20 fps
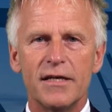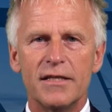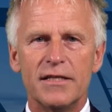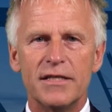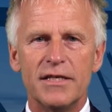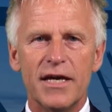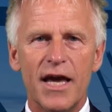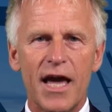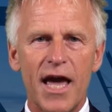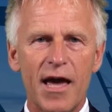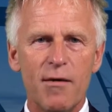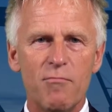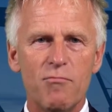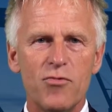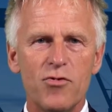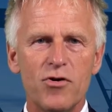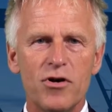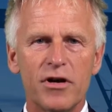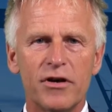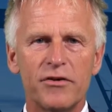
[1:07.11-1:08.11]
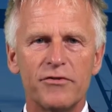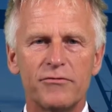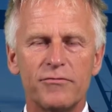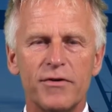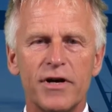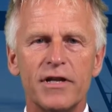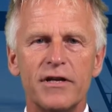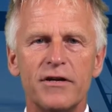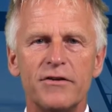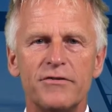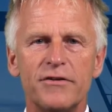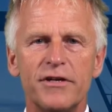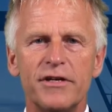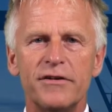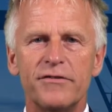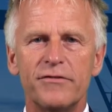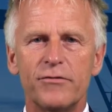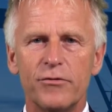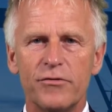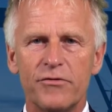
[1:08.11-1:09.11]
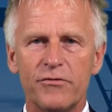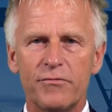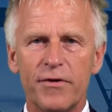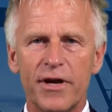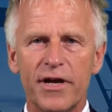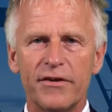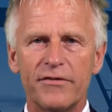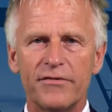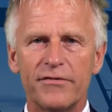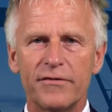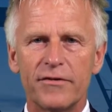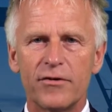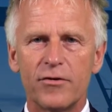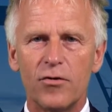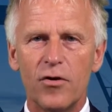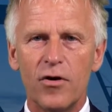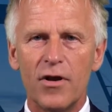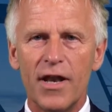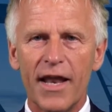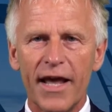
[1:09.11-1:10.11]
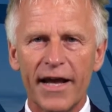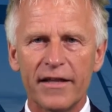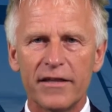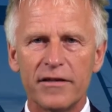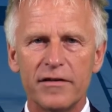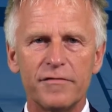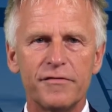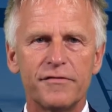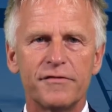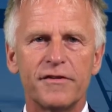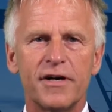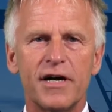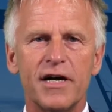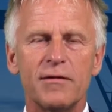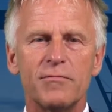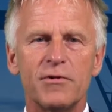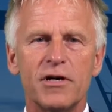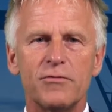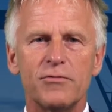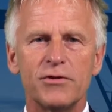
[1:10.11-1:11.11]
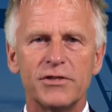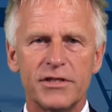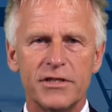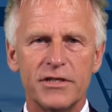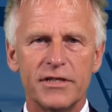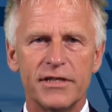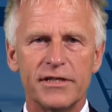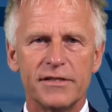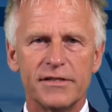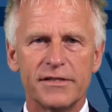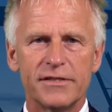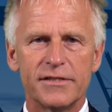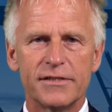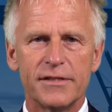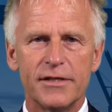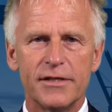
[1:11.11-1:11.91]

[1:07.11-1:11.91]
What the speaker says: the Hamburg Strategy to strengthen collective cyber resilience.